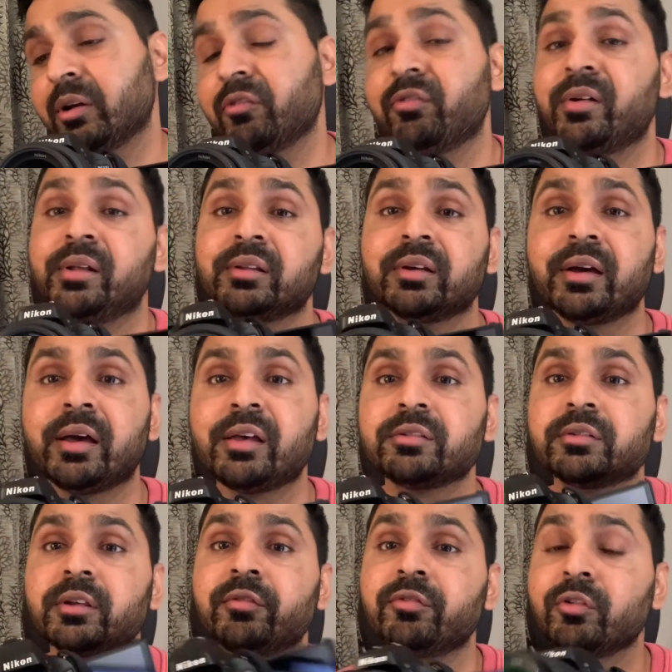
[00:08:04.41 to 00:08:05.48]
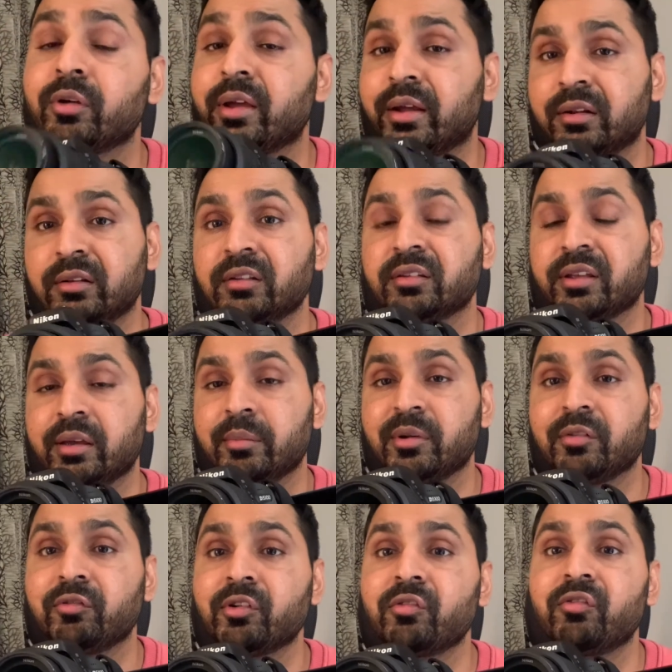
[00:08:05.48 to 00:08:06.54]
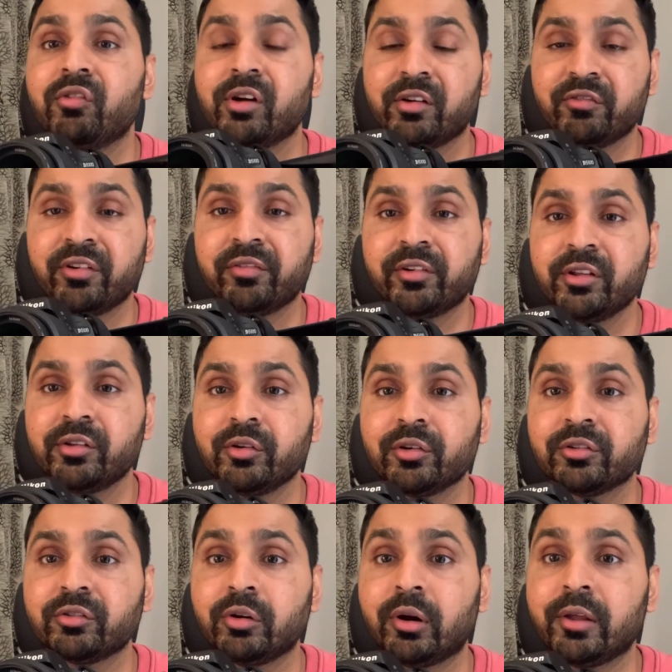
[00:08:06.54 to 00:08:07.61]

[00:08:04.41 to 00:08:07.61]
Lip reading: Well guys, if you get this camera for 150 US dollar,